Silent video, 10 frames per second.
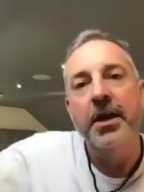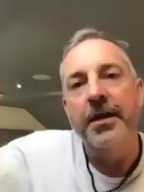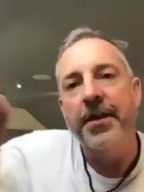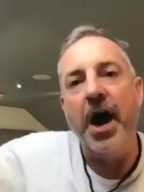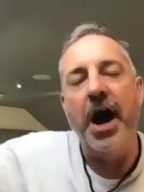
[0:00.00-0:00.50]

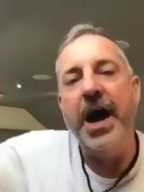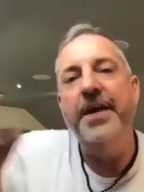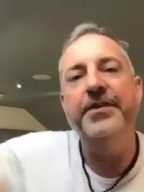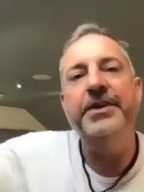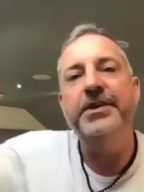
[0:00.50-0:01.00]
the
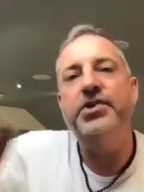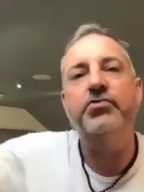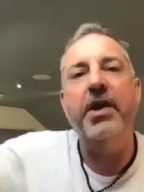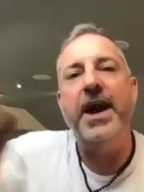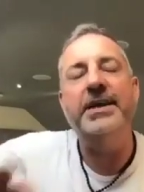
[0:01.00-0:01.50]
higher the
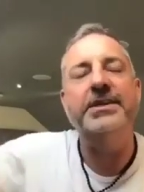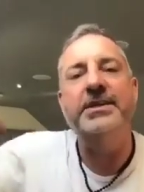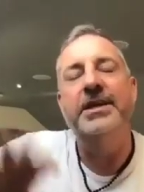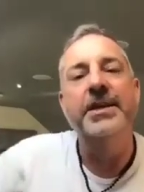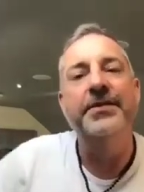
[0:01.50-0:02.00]

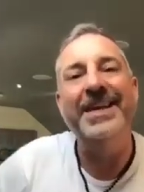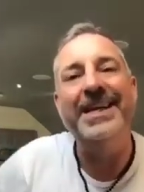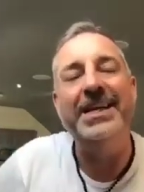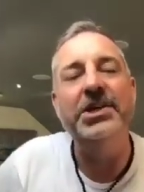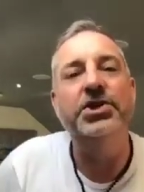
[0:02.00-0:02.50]
distress, the
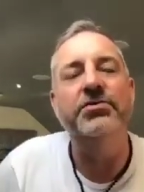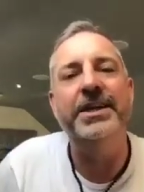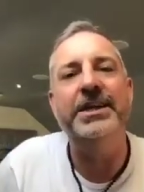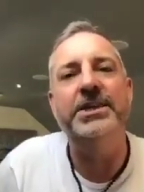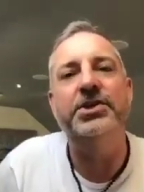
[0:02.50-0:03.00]
easier
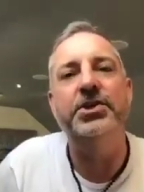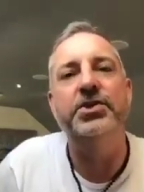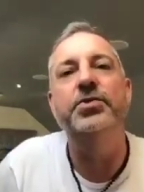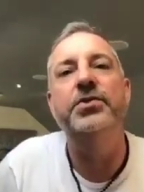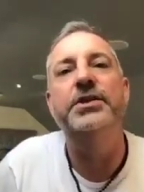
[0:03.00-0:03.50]
it is to
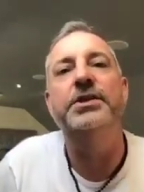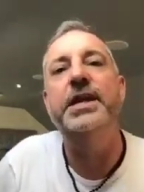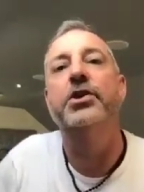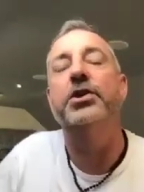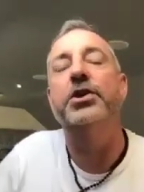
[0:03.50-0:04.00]
do the
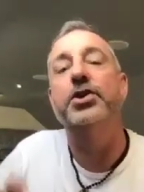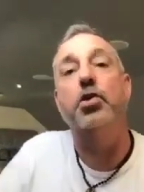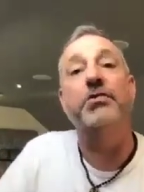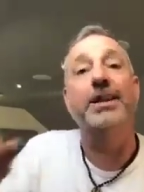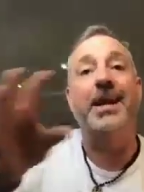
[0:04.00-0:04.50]
deal, and
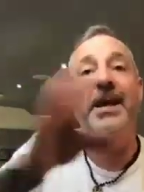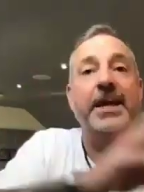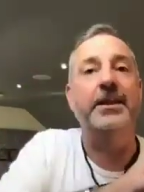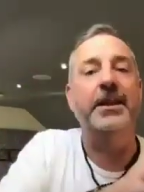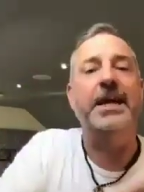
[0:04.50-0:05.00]
you're
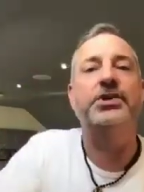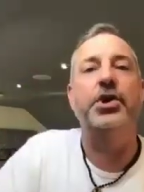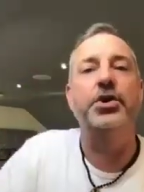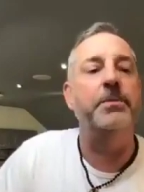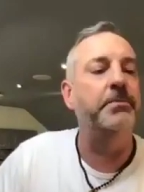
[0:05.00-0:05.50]
relying less
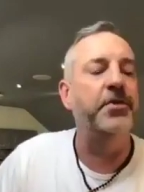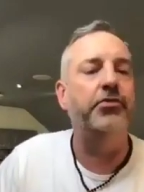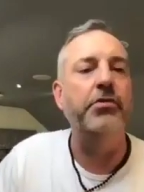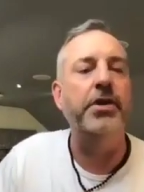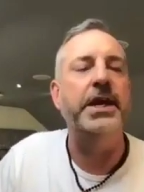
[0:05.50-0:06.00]
on number
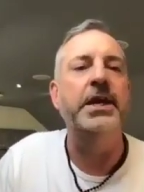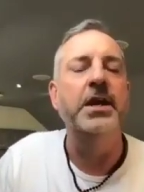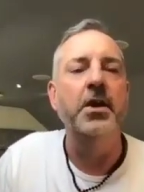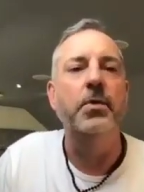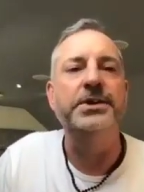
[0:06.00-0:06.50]
three
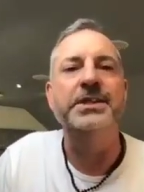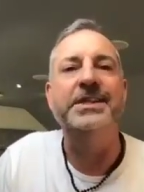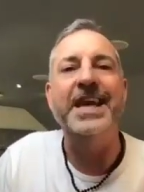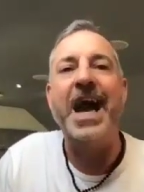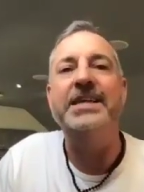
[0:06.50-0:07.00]
which is
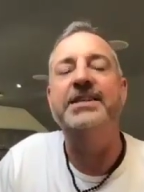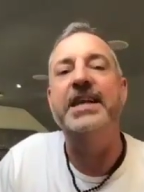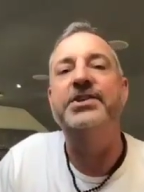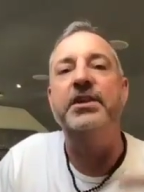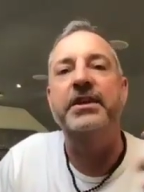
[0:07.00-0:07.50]
the
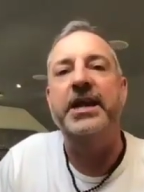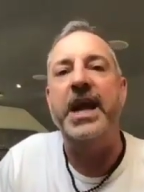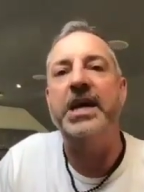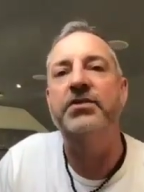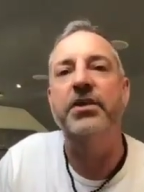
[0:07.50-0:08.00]
assets and the
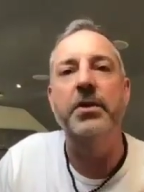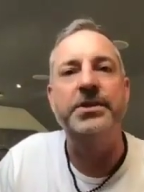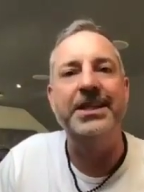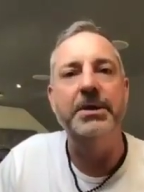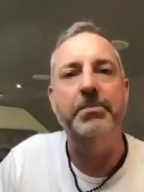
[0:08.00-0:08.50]
cash
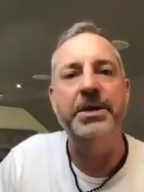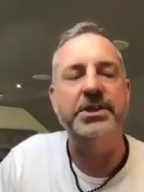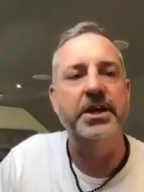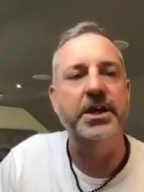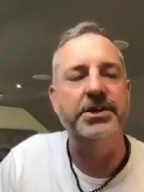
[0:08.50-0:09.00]
flows in the
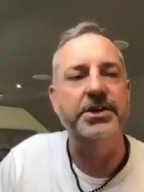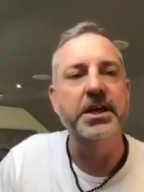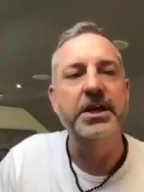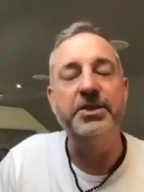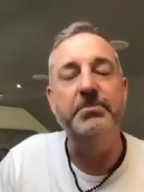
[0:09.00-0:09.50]
business
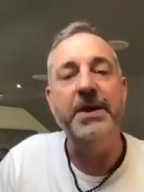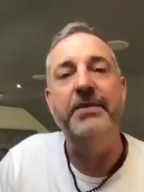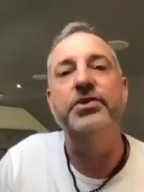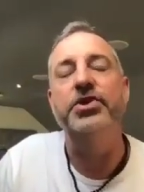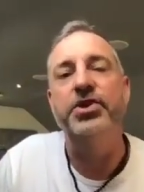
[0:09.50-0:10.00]
to be
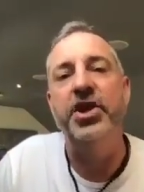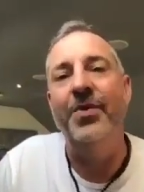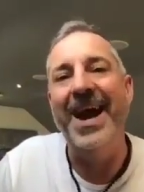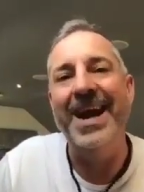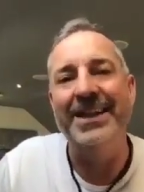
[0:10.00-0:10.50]
able to
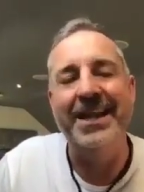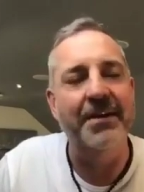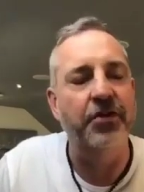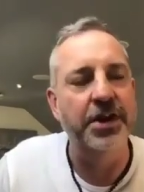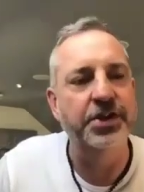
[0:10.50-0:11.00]
do a
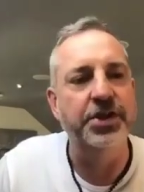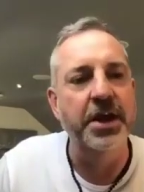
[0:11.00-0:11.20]
leveraged